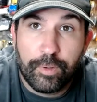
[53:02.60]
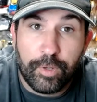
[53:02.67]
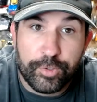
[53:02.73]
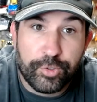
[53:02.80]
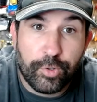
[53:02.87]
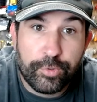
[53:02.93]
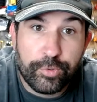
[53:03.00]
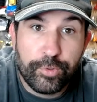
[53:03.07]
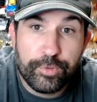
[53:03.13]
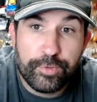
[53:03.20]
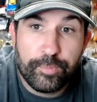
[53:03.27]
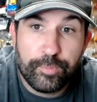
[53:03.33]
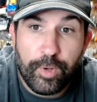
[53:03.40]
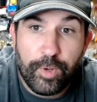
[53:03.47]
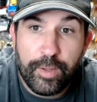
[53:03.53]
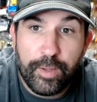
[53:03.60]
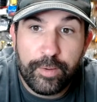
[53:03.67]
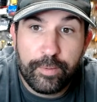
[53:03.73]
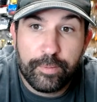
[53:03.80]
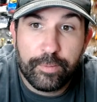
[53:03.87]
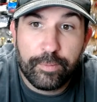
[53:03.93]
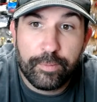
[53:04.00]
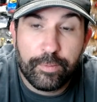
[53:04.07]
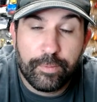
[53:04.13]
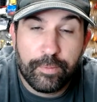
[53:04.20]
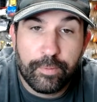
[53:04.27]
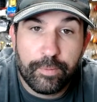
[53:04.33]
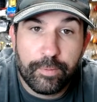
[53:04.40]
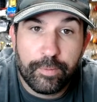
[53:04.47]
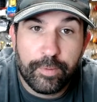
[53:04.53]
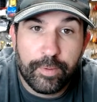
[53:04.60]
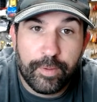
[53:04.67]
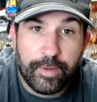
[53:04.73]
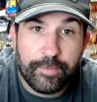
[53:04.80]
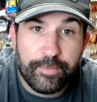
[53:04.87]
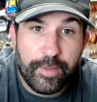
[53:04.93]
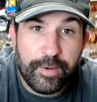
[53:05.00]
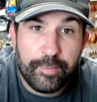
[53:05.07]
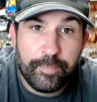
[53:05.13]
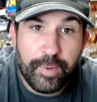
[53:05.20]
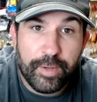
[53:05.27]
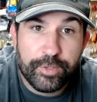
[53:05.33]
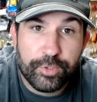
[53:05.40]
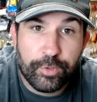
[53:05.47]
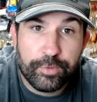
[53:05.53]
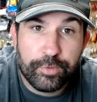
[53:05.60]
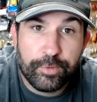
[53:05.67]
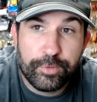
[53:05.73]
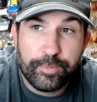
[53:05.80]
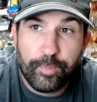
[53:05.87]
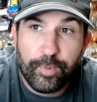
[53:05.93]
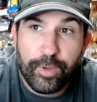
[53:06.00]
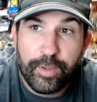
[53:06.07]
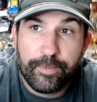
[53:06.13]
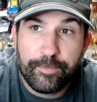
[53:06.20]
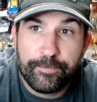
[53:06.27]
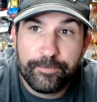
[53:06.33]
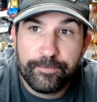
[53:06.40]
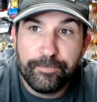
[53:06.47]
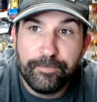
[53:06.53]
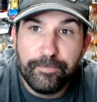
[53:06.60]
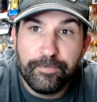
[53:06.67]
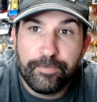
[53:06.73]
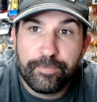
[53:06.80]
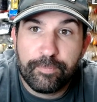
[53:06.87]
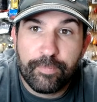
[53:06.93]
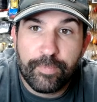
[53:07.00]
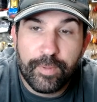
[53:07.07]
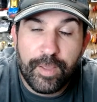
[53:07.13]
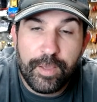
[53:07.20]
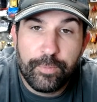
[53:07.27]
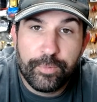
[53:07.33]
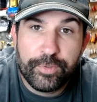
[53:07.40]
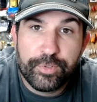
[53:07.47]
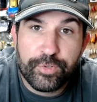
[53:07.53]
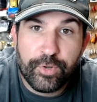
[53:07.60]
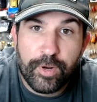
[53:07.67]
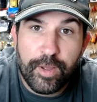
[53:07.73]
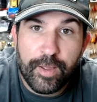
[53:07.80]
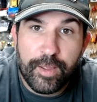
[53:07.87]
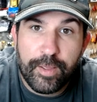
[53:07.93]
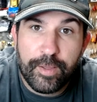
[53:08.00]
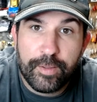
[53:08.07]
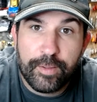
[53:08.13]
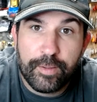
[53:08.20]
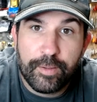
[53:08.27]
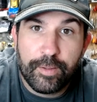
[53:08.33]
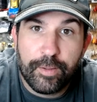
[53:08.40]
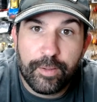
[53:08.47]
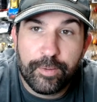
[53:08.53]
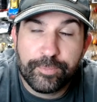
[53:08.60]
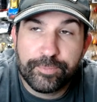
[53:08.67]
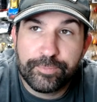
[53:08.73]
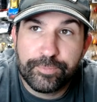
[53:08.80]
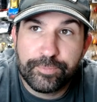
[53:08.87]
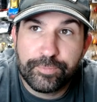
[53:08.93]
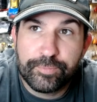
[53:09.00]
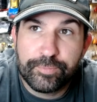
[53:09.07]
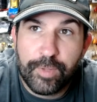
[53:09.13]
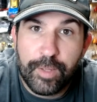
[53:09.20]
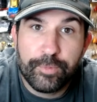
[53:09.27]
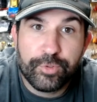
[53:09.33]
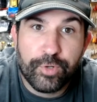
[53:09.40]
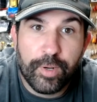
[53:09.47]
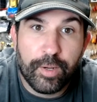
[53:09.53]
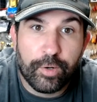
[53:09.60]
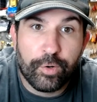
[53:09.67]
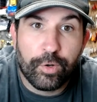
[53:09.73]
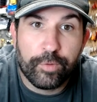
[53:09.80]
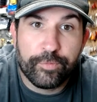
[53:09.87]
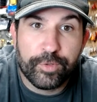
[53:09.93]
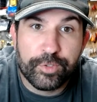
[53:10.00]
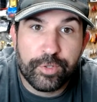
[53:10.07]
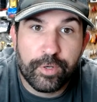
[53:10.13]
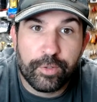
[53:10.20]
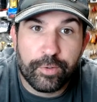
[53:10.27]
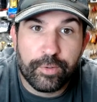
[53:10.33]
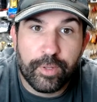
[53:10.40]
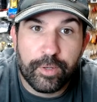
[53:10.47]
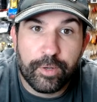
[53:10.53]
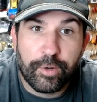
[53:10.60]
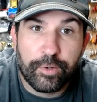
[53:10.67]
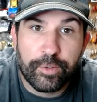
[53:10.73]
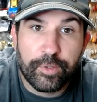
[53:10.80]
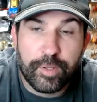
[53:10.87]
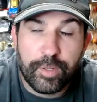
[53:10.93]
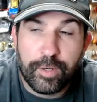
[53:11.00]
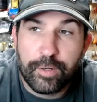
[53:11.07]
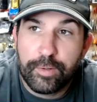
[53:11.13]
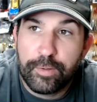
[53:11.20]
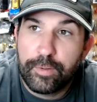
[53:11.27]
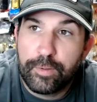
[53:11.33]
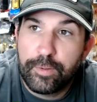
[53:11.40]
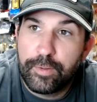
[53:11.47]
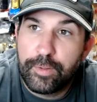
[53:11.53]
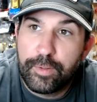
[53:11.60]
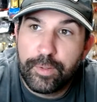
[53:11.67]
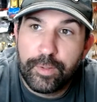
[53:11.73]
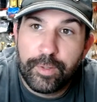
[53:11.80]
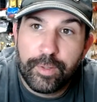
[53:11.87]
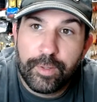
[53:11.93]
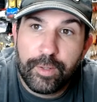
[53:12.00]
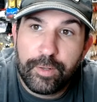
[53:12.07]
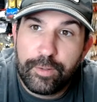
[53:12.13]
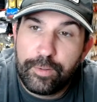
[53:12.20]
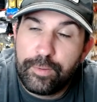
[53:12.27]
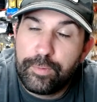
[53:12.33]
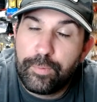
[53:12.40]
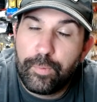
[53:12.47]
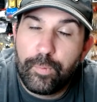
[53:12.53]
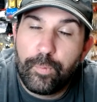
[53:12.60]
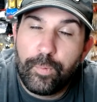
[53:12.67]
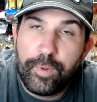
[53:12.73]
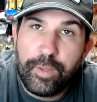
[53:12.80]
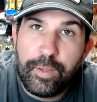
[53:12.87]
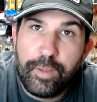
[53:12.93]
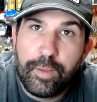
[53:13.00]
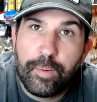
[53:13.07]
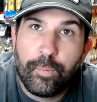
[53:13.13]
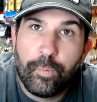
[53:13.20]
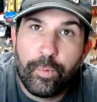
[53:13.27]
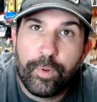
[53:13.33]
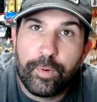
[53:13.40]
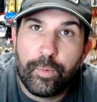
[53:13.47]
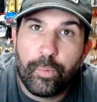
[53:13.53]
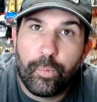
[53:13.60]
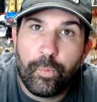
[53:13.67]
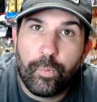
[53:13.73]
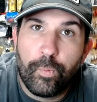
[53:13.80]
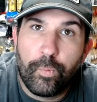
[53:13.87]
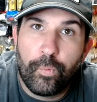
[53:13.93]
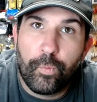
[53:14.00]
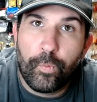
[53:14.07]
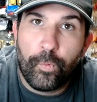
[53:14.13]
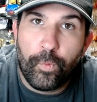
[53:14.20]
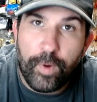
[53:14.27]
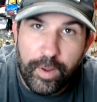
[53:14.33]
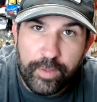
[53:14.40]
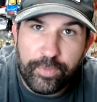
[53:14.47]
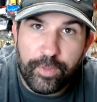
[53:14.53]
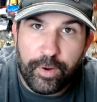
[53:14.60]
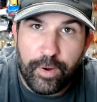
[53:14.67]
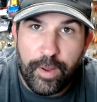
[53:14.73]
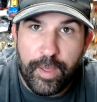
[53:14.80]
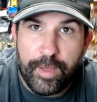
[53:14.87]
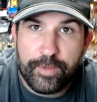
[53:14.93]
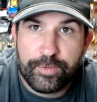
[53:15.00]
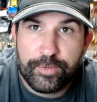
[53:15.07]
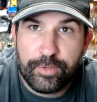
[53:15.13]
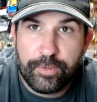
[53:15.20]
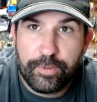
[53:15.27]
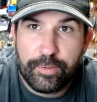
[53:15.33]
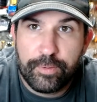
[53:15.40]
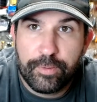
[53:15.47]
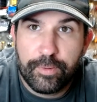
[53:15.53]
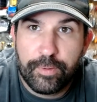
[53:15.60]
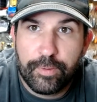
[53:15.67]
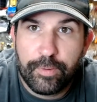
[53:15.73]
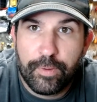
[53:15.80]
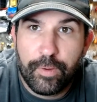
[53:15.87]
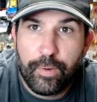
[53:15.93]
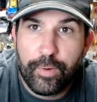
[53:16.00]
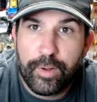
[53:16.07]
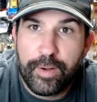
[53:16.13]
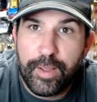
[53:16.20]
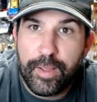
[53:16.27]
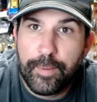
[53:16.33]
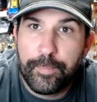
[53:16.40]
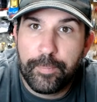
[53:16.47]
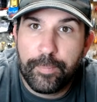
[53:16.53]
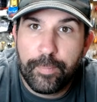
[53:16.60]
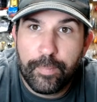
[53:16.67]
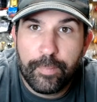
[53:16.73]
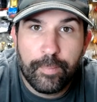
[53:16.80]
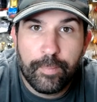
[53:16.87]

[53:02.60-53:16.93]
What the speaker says: a chartreuse and white, and if they didn't bite chartreuse and white, he would try a crawfish color like early in the year. And dude, we would wreck their ass on a damn